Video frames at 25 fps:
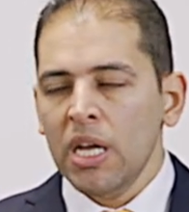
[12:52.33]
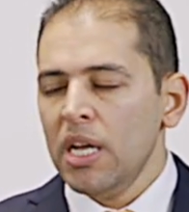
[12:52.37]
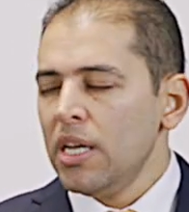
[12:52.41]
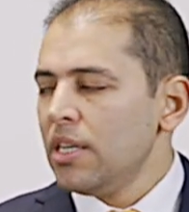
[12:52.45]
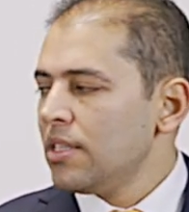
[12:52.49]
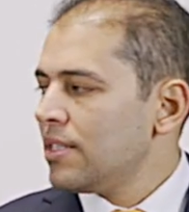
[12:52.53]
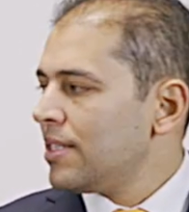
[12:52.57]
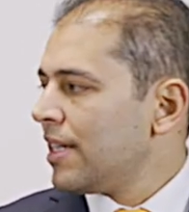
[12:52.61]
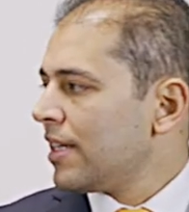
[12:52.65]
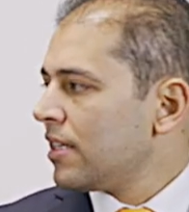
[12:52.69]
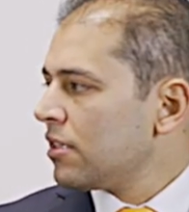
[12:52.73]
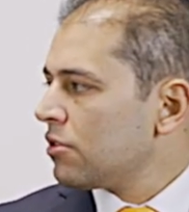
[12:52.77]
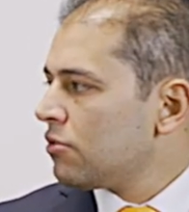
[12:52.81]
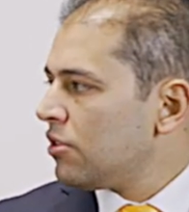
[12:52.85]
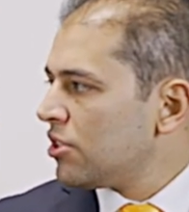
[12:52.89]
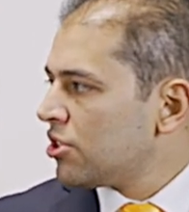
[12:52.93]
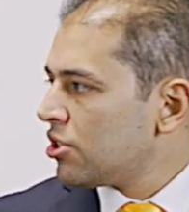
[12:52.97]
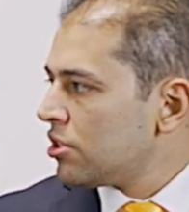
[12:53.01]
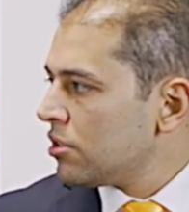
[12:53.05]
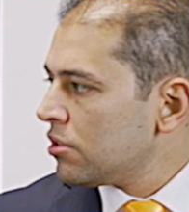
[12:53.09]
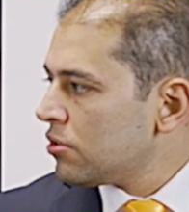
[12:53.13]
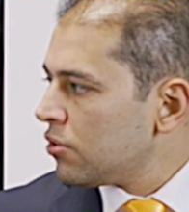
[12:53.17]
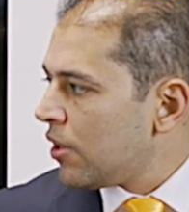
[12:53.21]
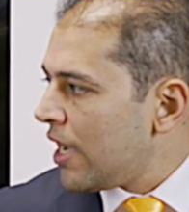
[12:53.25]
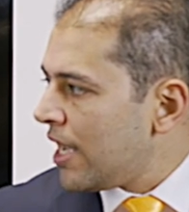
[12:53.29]
Second
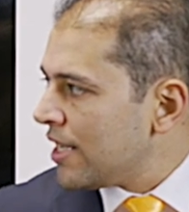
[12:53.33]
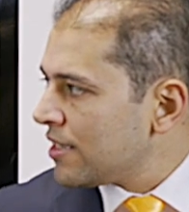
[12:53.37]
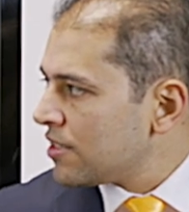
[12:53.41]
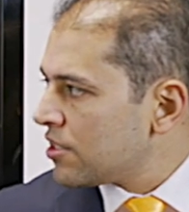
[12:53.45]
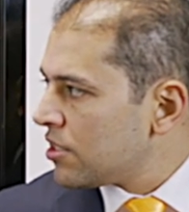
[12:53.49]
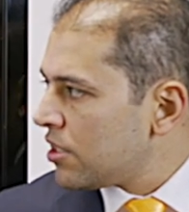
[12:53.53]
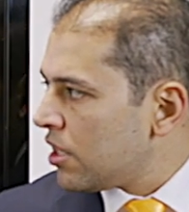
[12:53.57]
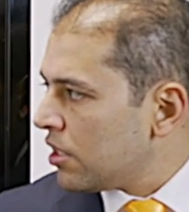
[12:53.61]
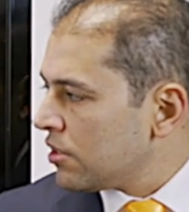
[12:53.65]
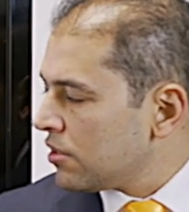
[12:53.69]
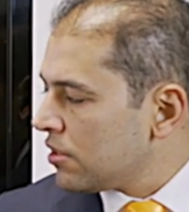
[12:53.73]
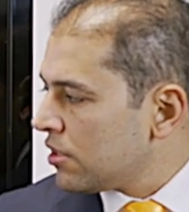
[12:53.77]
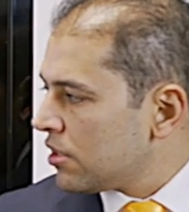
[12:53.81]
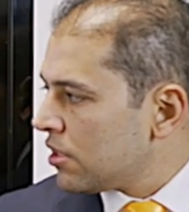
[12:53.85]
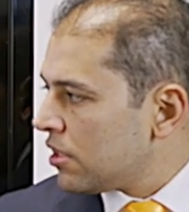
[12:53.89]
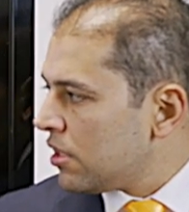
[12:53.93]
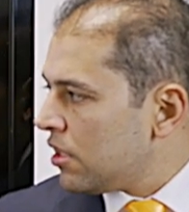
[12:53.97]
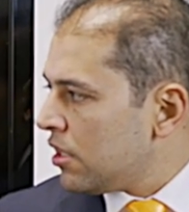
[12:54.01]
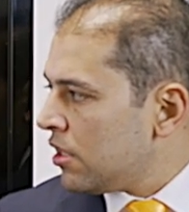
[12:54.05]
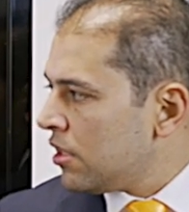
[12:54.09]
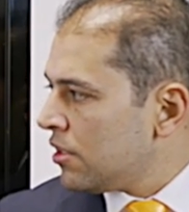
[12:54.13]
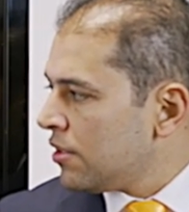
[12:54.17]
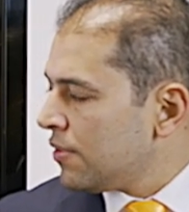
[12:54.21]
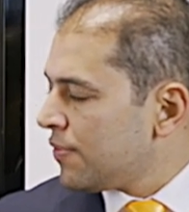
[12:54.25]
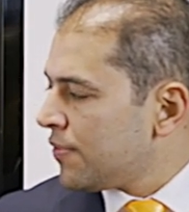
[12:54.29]
question to answer under
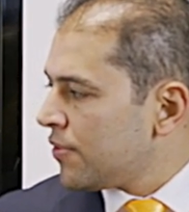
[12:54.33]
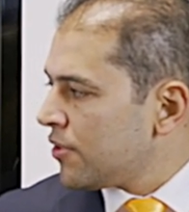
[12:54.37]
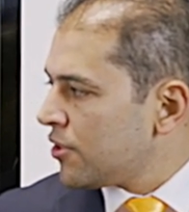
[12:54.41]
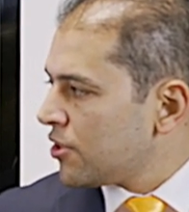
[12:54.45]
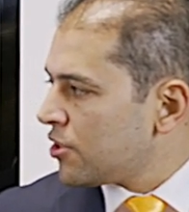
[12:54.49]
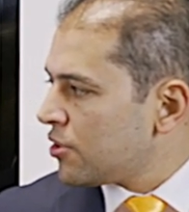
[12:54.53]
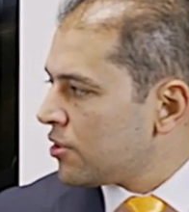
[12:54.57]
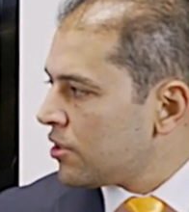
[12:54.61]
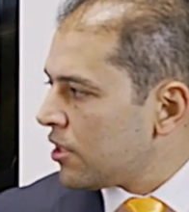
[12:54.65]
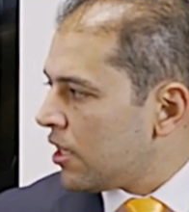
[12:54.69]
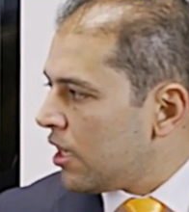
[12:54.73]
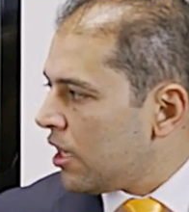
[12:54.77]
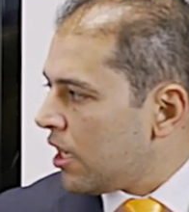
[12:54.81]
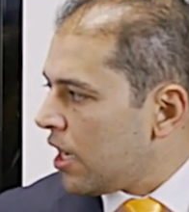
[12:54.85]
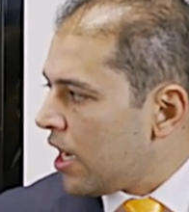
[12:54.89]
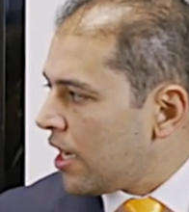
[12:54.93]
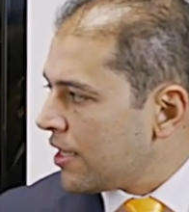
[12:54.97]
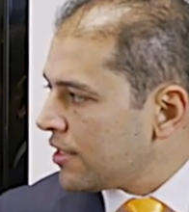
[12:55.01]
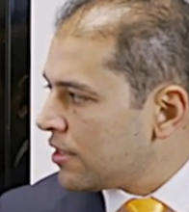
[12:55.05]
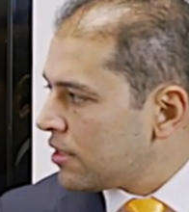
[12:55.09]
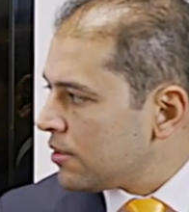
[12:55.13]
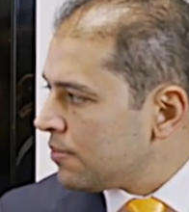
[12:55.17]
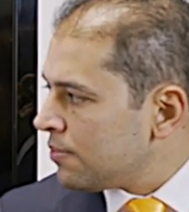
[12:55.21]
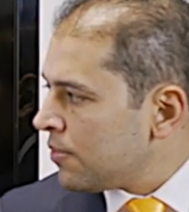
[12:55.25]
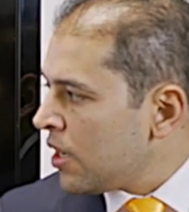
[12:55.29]
the first
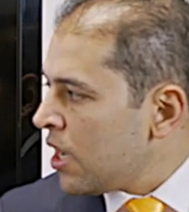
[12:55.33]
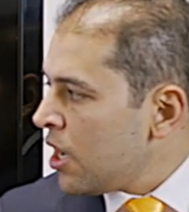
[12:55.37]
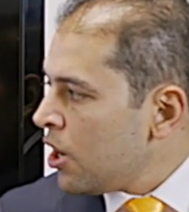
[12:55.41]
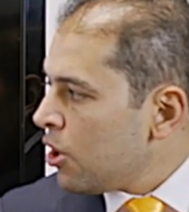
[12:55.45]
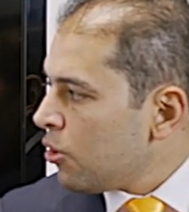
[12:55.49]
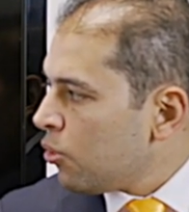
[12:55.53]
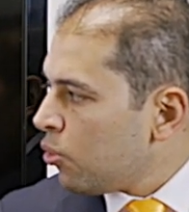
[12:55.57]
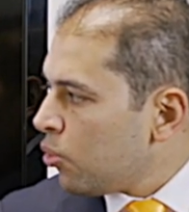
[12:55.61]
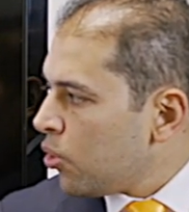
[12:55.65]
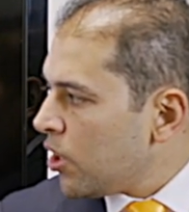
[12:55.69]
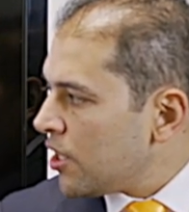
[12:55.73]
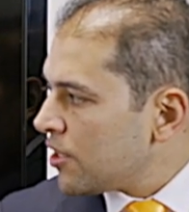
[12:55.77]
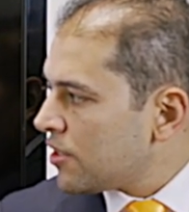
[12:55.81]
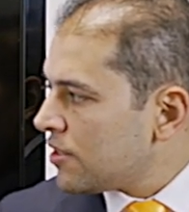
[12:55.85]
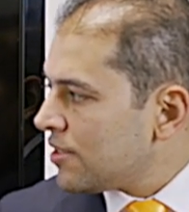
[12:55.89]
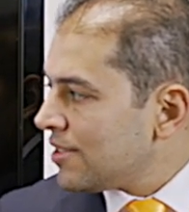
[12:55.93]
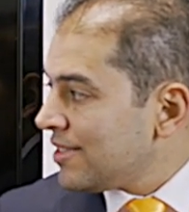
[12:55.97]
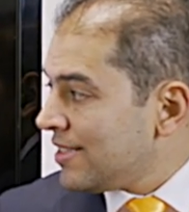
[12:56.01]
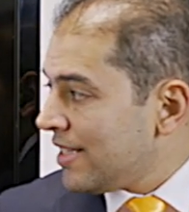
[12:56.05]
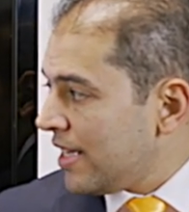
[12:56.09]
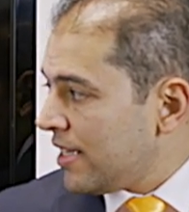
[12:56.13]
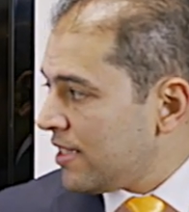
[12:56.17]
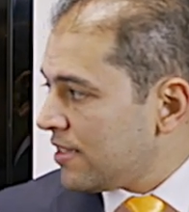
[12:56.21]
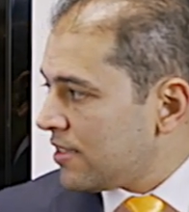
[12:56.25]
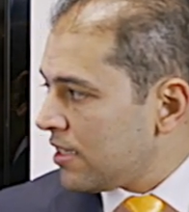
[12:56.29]
item, what
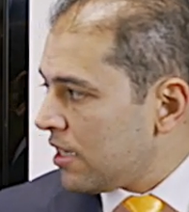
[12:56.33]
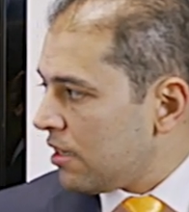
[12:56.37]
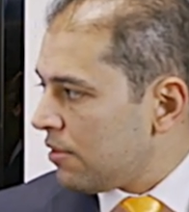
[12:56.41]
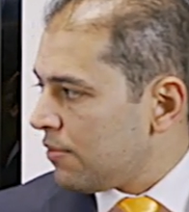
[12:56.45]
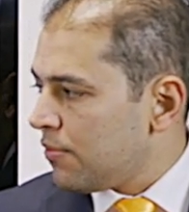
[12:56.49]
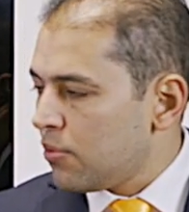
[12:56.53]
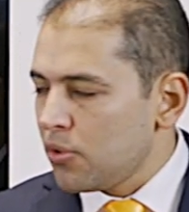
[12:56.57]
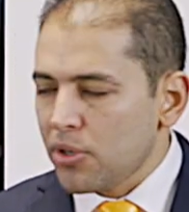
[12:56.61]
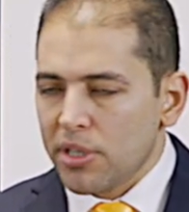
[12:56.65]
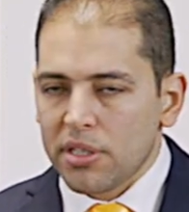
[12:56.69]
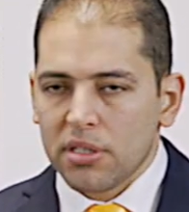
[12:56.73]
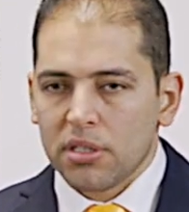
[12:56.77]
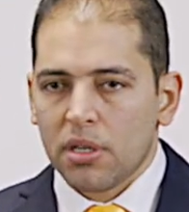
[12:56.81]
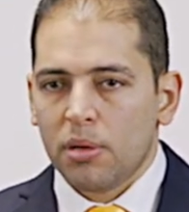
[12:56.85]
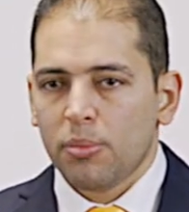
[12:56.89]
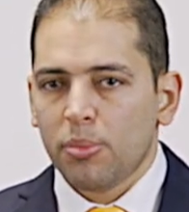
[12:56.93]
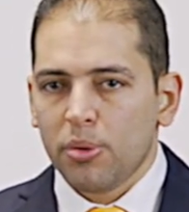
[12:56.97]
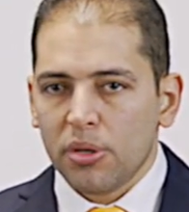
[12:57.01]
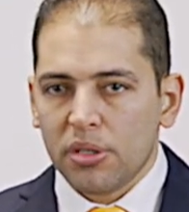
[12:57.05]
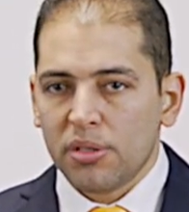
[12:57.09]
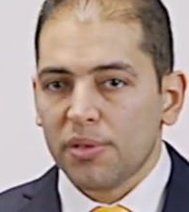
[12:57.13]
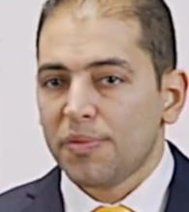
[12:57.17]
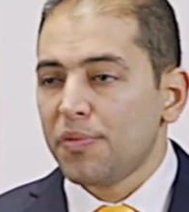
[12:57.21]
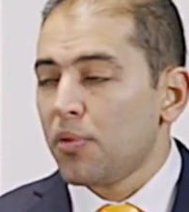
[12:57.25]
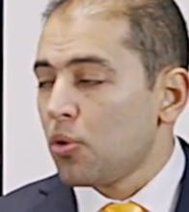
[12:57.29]
data, for example,
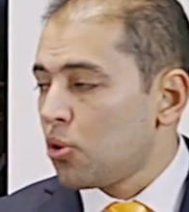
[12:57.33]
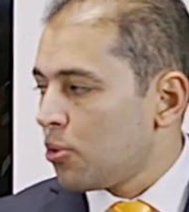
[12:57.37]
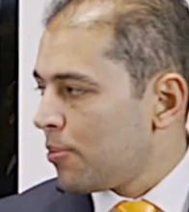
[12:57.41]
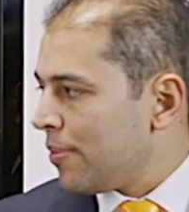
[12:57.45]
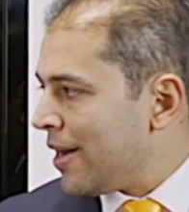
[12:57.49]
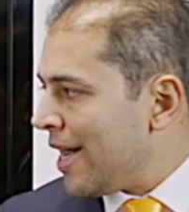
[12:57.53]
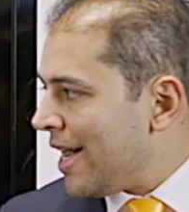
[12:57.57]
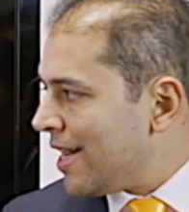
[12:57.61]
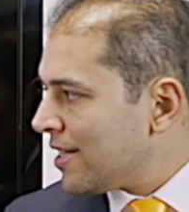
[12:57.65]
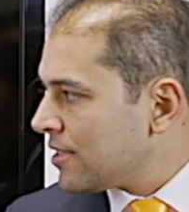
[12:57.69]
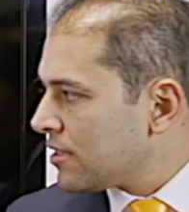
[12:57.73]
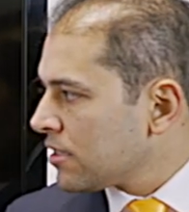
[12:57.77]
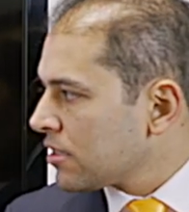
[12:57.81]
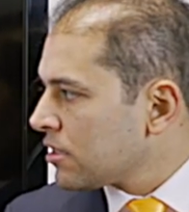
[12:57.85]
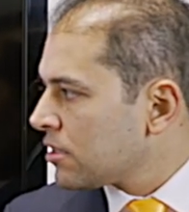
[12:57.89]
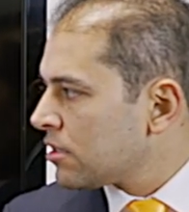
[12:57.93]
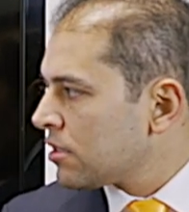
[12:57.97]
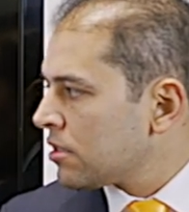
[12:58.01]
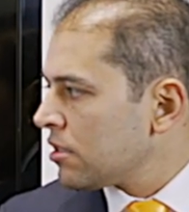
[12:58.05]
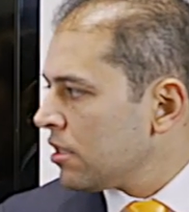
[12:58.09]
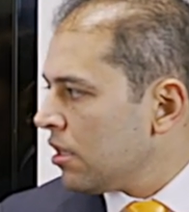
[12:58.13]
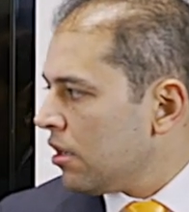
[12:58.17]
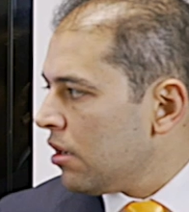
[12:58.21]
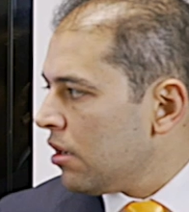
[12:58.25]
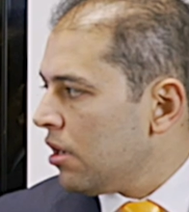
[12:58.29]
the formats
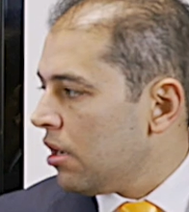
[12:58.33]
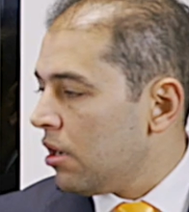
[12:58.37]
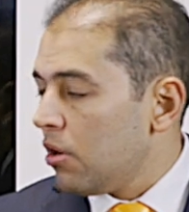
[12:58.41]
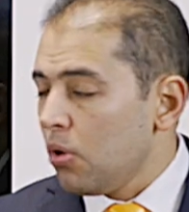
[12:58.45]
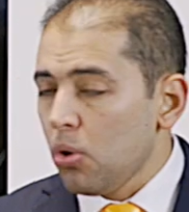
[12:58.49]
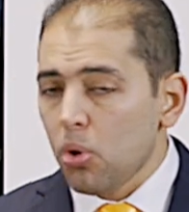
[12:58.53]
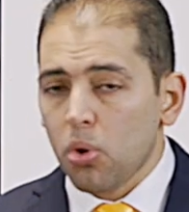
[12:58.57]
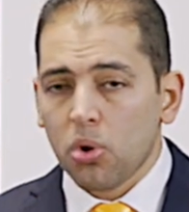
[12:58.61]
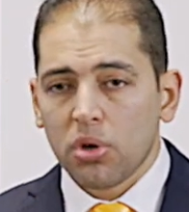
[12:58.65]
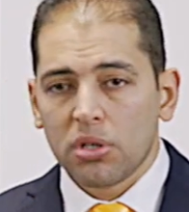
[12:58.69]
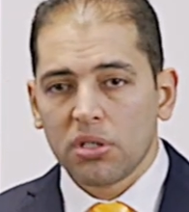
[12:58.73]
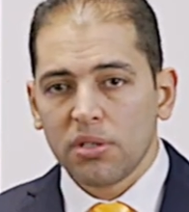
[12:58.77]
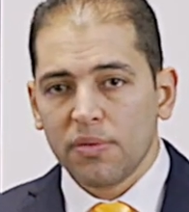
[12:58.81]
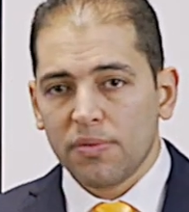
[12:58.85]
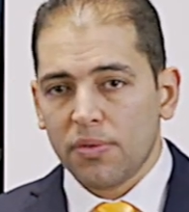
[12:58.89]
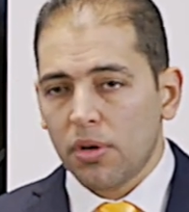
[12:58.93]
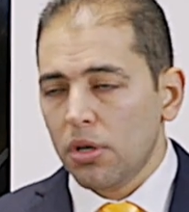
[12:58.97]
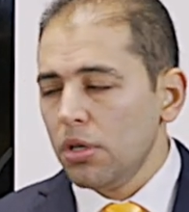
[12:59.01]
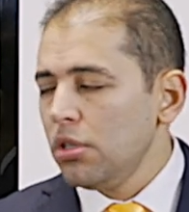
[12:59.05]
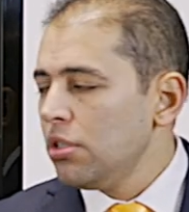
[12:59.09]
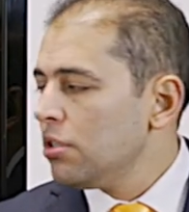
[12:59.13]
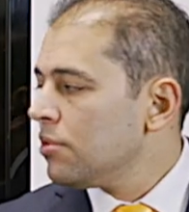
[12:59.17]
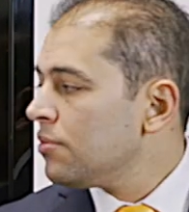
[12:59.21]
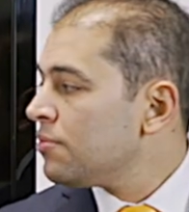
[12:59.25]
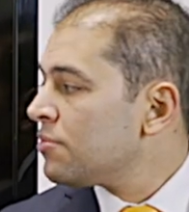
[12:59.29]
or the
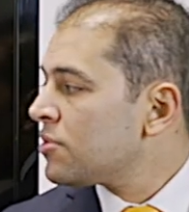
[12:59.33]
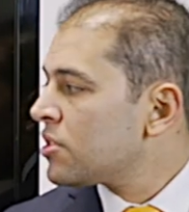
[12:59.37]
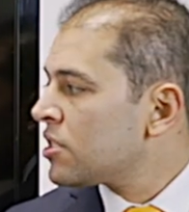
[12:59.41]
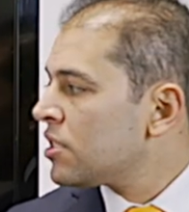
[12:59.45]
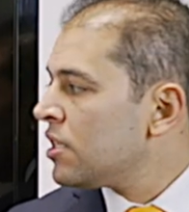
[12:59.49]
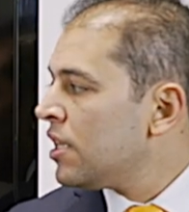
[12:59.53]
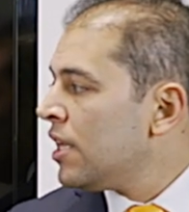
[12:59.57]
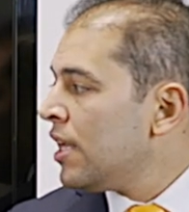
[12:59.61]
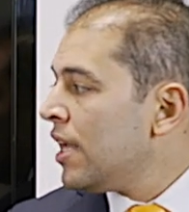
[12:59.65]
volumes,